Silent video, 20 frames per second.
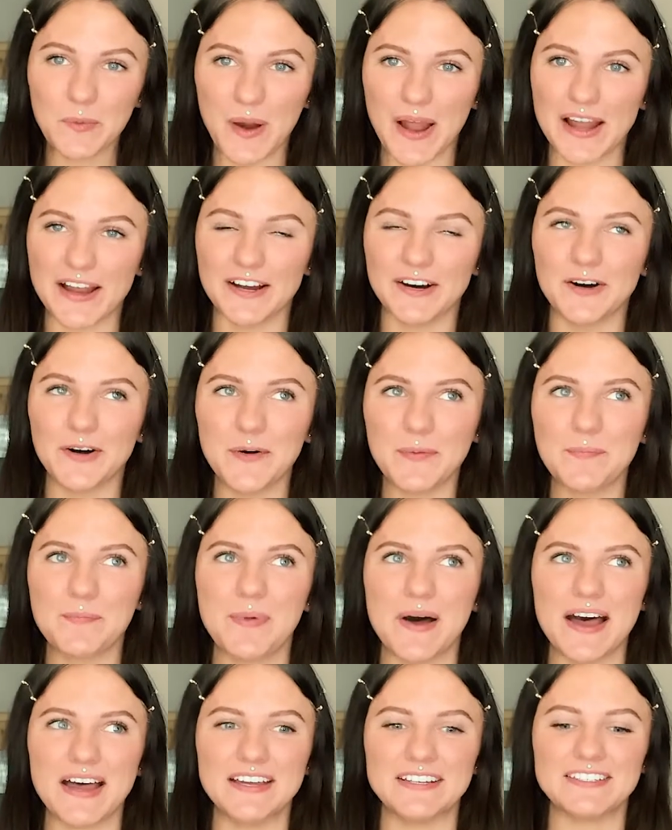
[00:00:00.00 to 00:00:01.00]
while,
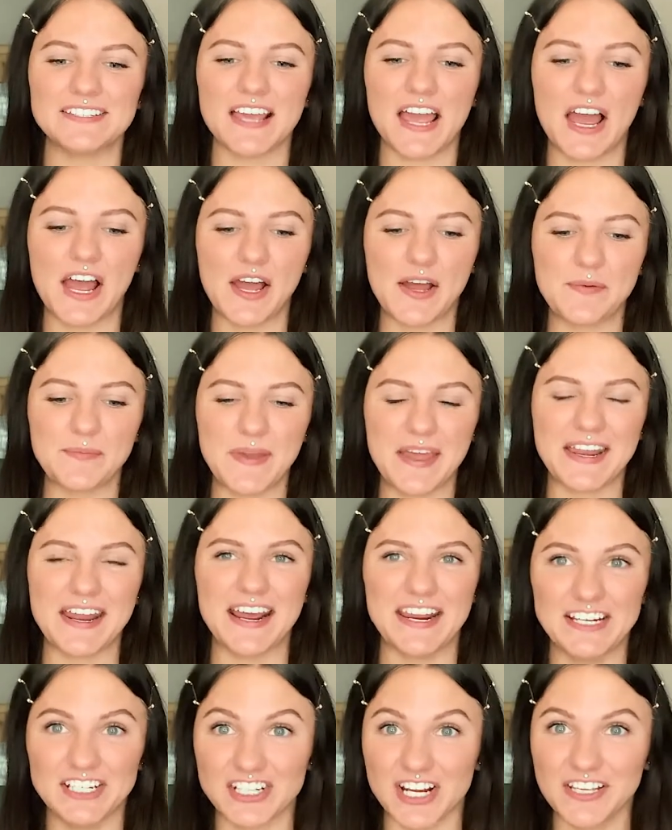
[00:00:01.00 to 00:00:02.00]
but and
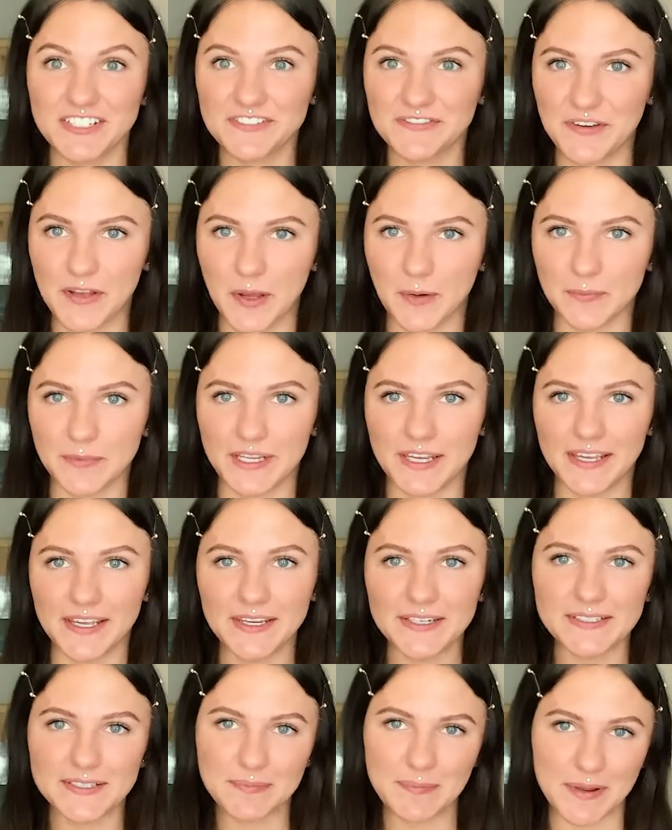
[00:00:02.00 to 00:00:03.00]
I just filmed it,